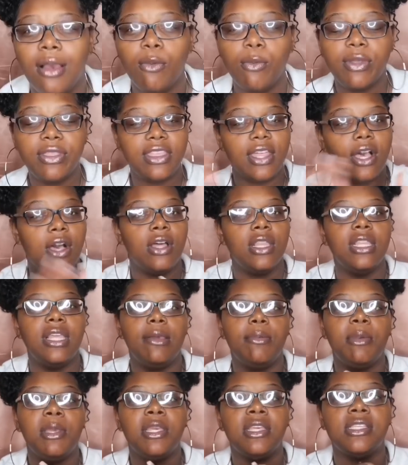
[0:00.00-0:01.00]
With all
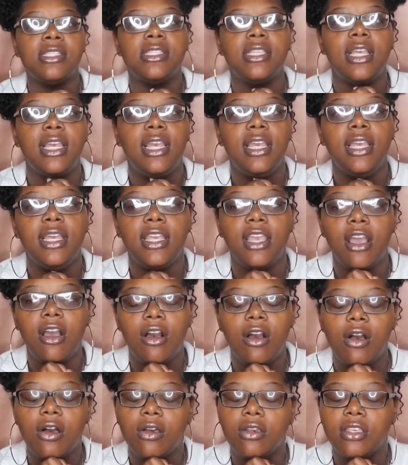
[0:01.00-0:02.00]
that being said,
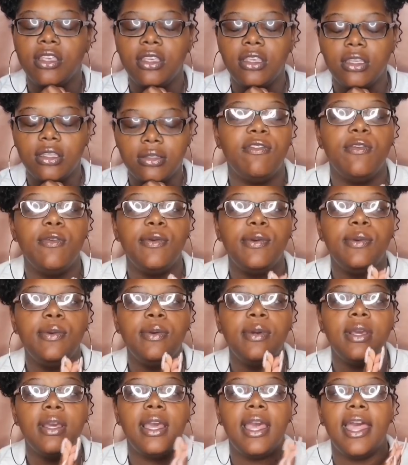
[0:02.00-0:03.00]
y'all, if
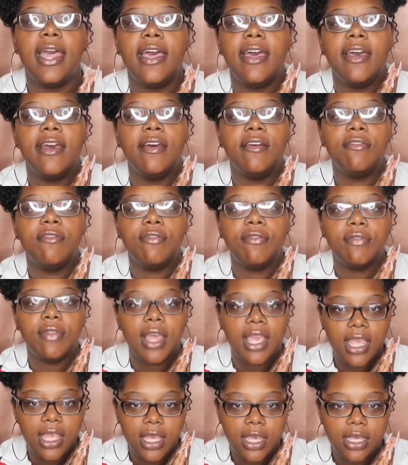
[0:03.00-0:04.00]
you have
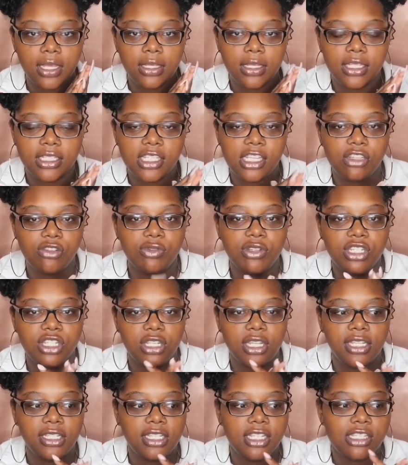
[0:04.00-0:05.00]
like a
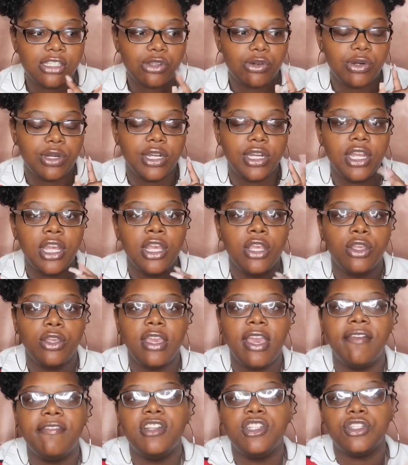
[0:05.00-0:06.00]
situation like this, or
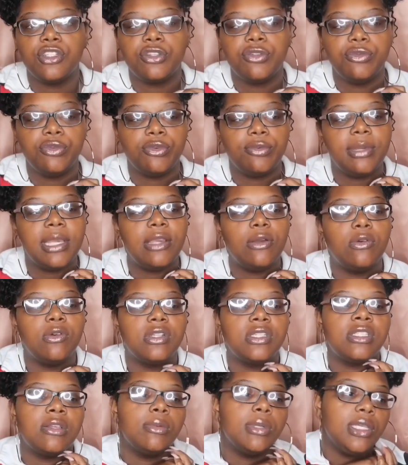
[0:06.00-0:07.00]
you have a junky roommate or
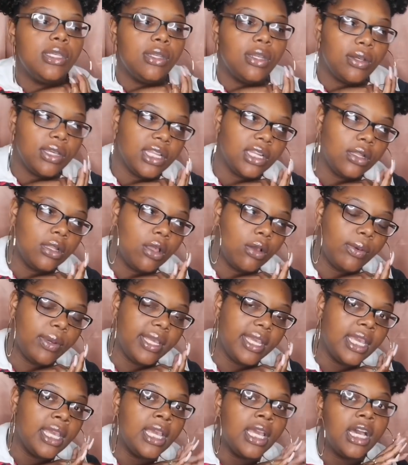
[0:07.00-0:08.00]
someone you don't get along
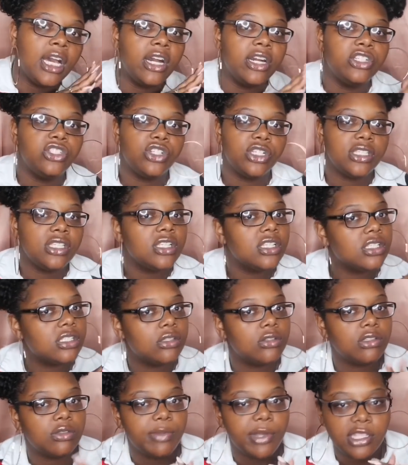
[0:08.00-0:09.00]
with, address it as
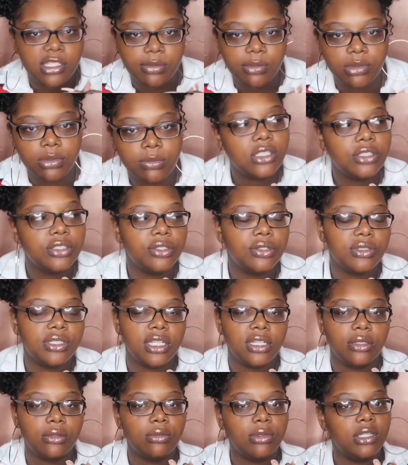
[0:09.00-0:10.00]
soon as possible. There's no
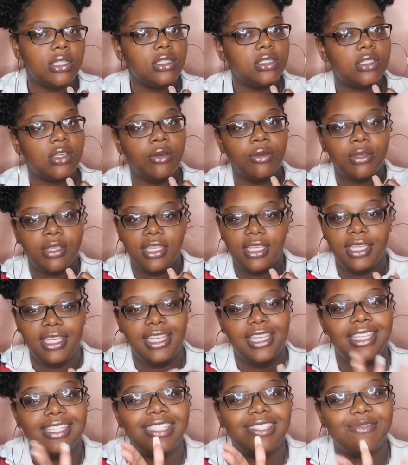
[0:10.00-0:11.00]
telling when this gonna
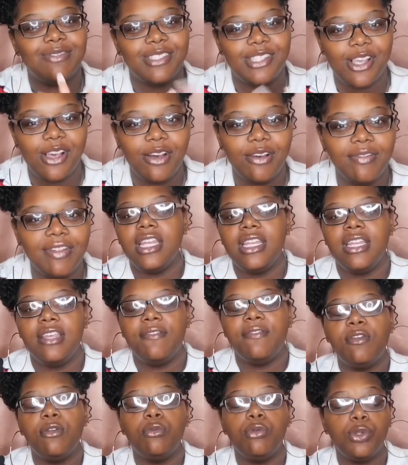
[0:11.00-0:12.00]
get resolved. And
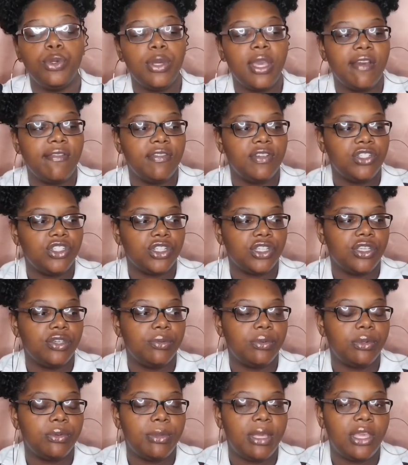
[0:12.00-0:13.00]
you do have a
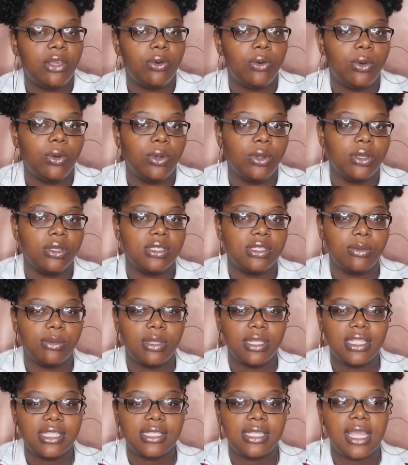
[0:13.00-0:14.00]
junky roommate or
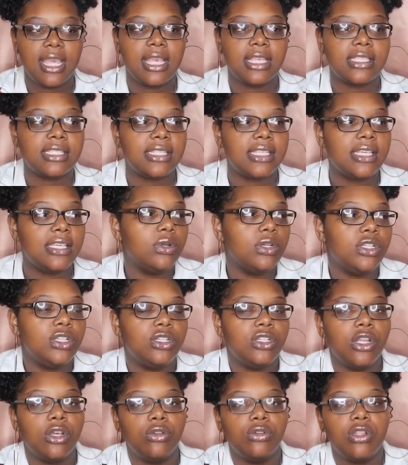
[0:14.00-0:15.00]
someone that's nasty, or
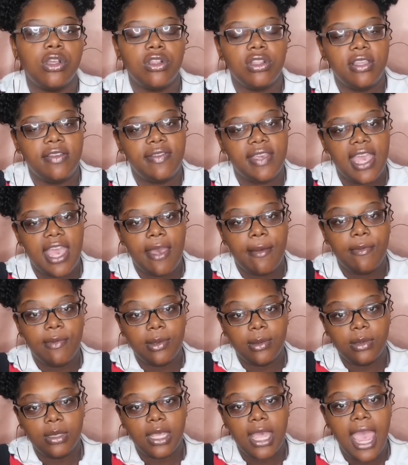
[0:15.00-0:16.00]
you know their living
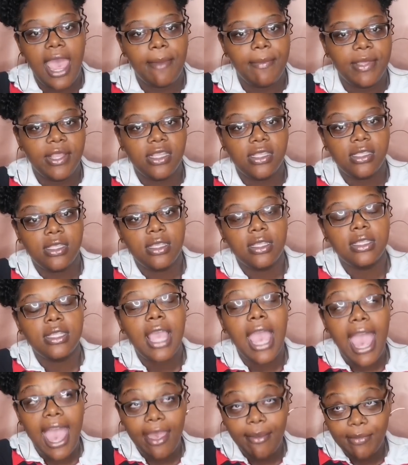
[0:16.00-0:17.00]

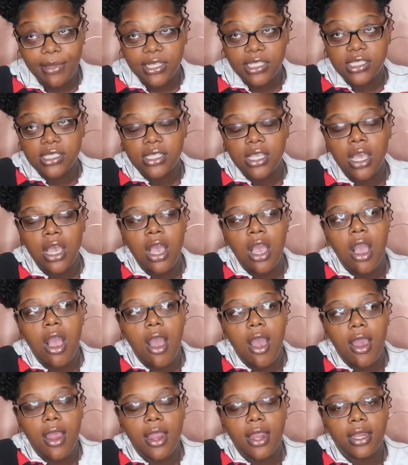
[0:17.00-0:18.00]
habits
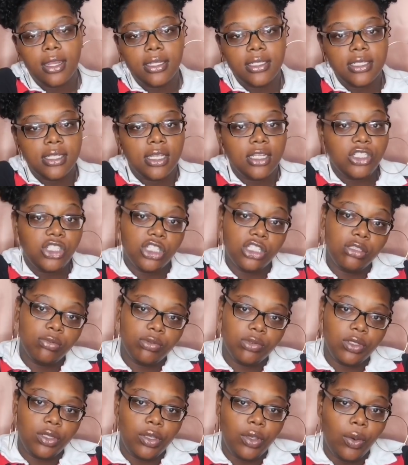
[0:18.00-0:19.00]
aren't
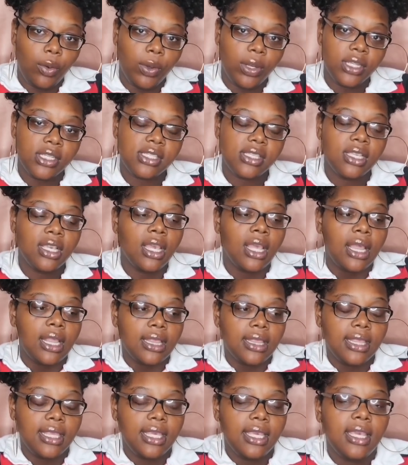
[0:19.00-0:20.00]
adjustable to yours,
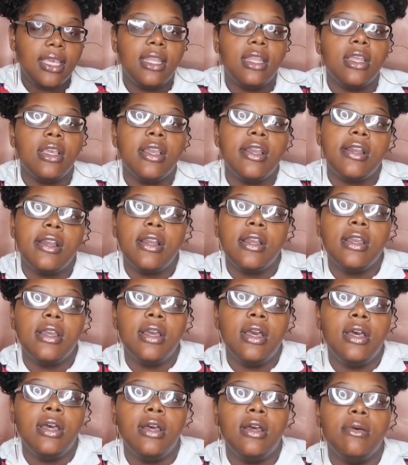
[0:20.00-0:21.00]
then
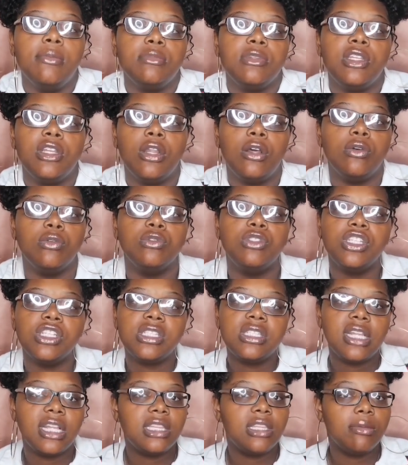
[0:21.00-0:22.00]
you know,
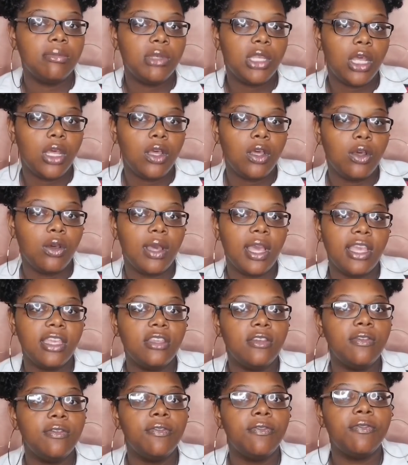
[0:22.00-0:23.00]
just let them know how
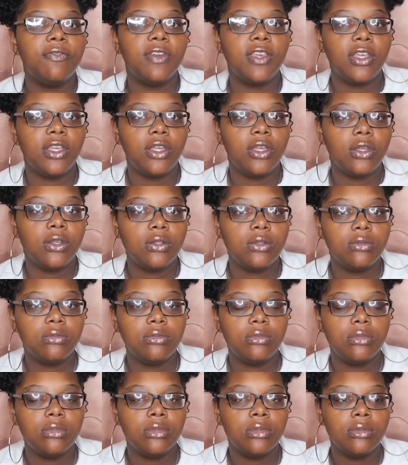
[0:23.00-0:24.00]
you feel.
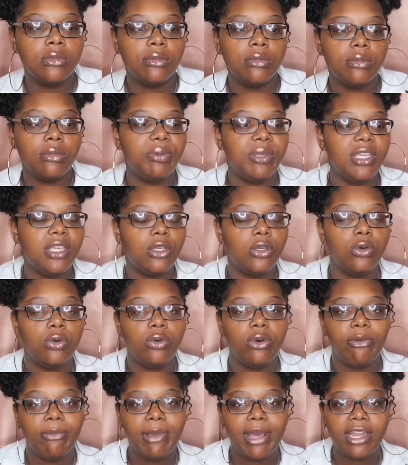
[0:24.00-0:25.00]
Be
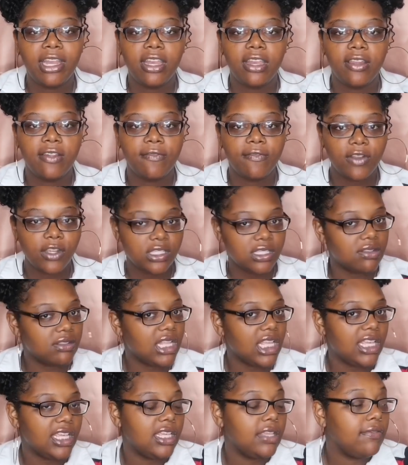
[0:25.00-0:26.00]
cool about it at first. If
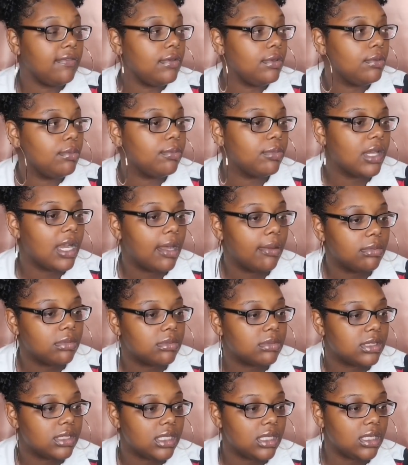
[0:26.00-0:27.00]
they give you
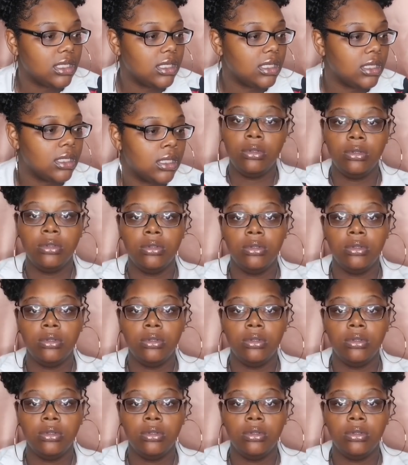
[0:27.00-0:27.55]
problems, then